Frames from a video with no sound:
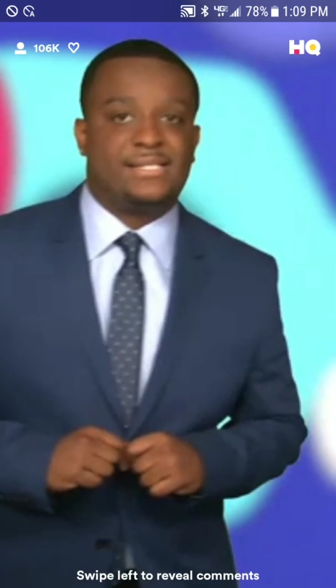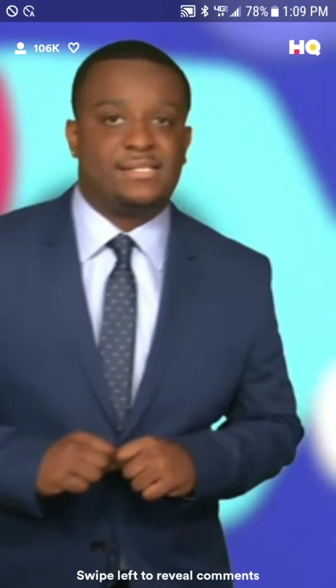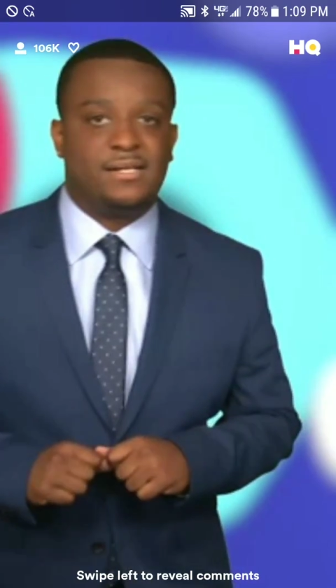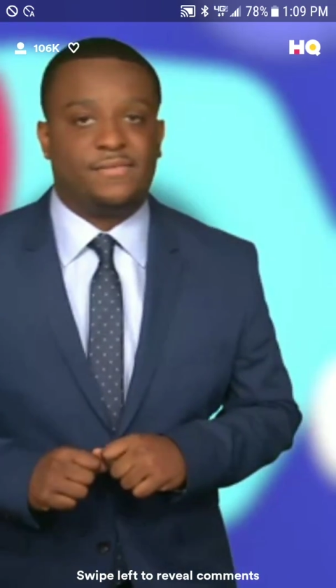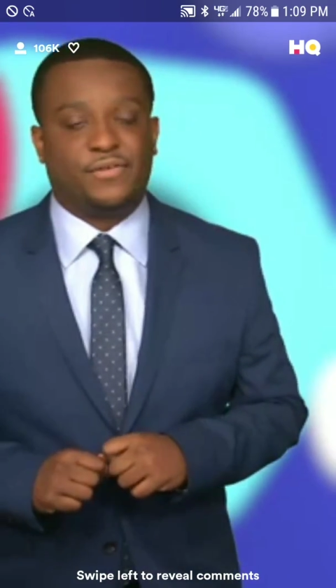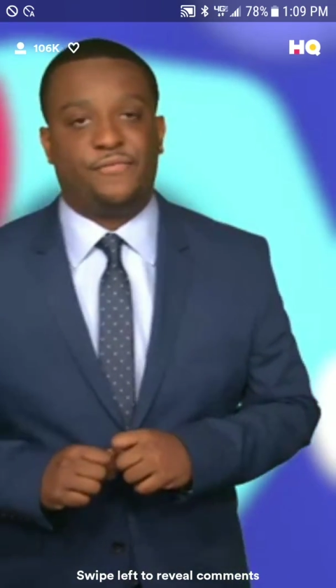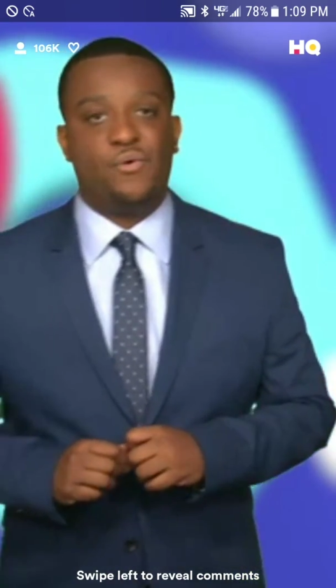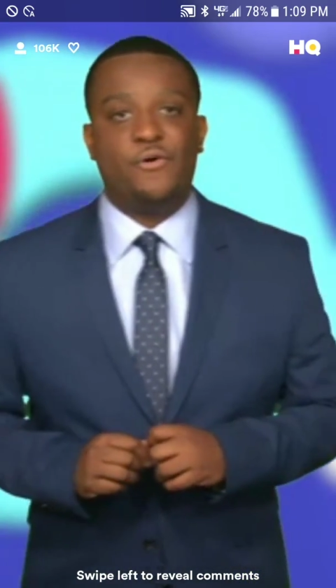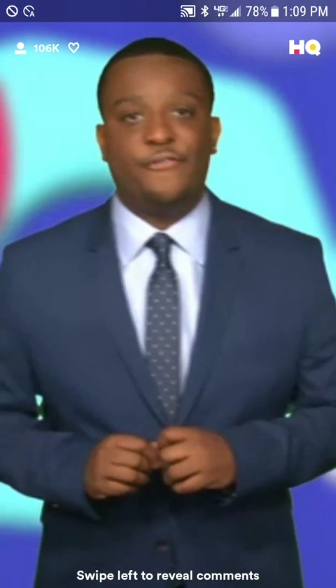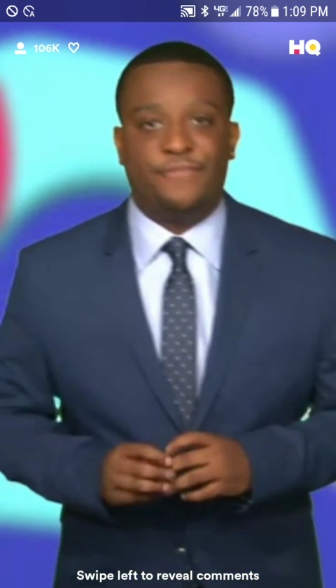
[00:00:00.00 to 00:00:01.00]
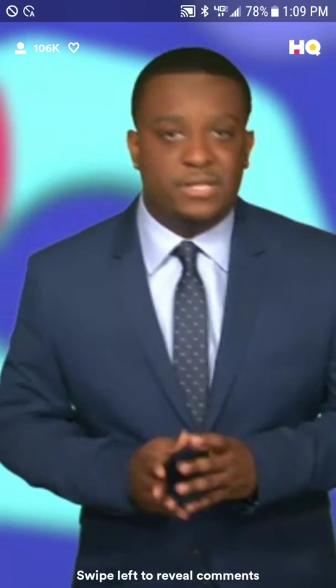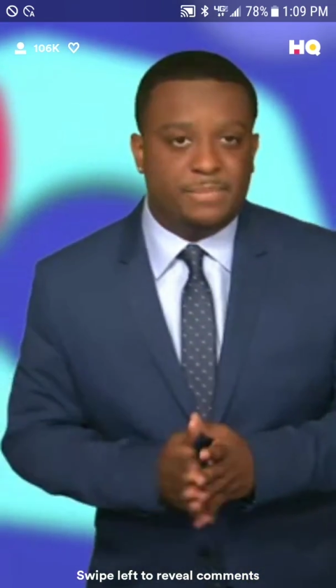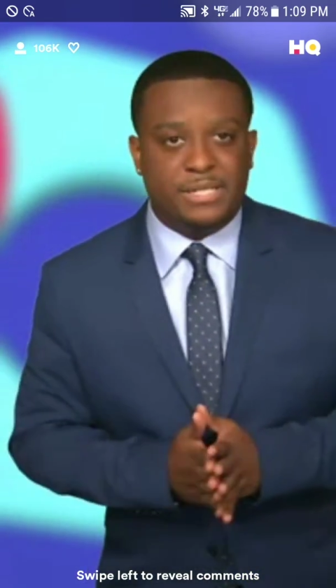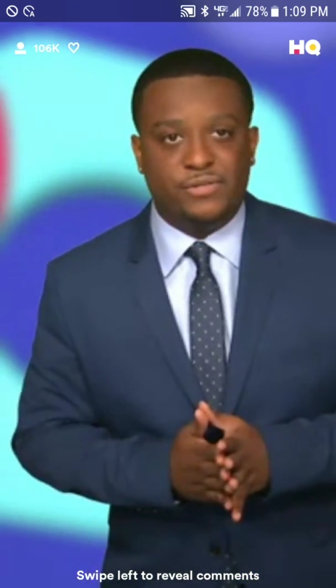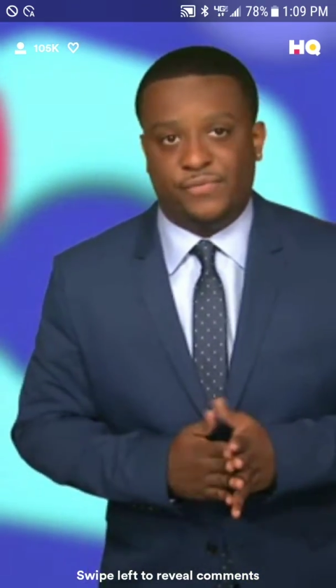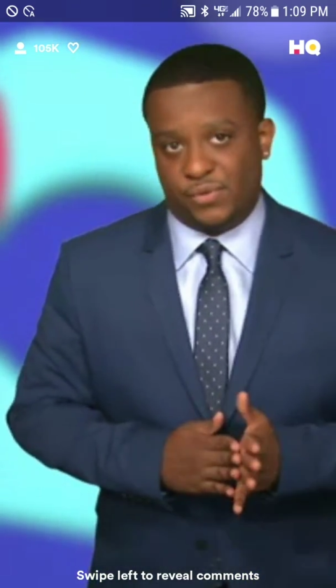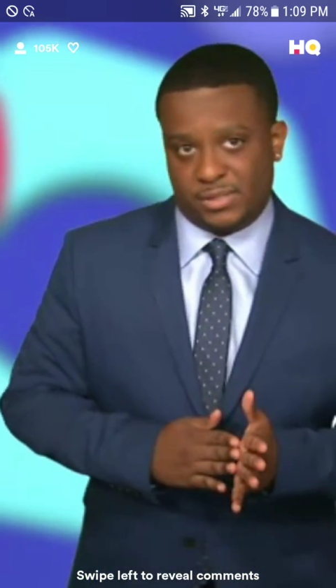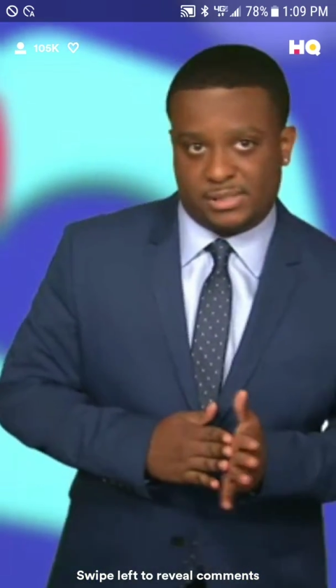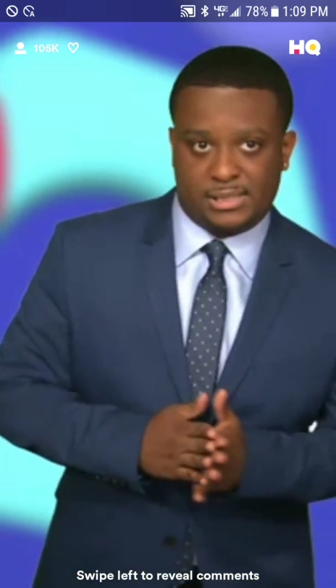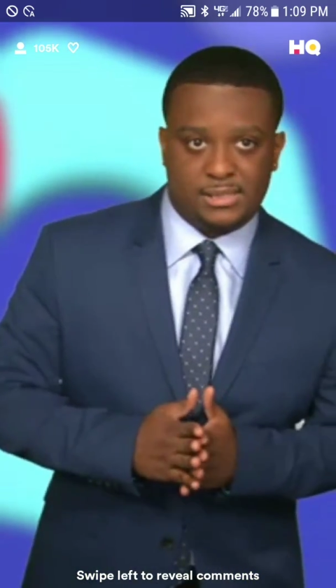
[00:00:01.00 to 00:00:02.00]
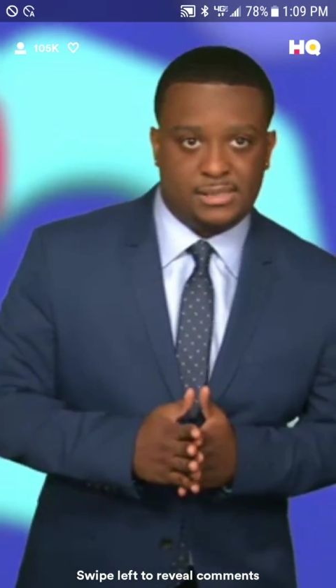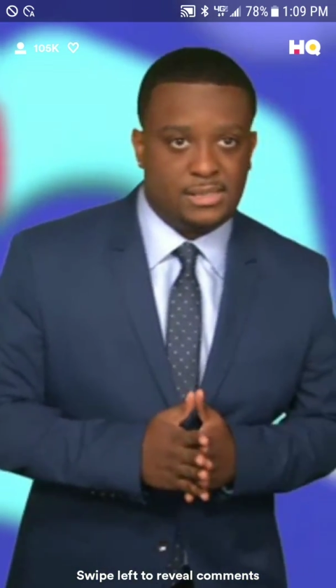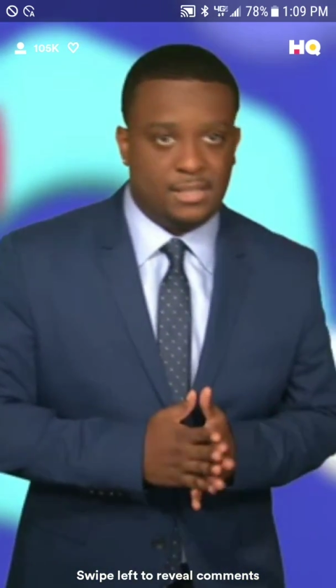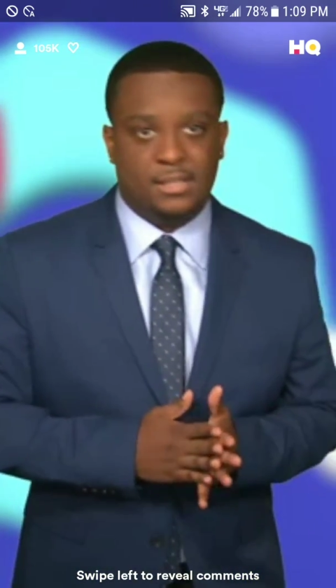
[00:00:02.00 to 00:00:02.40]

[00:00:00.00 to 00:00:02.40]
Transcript: weakest of the 4 fundamental forces.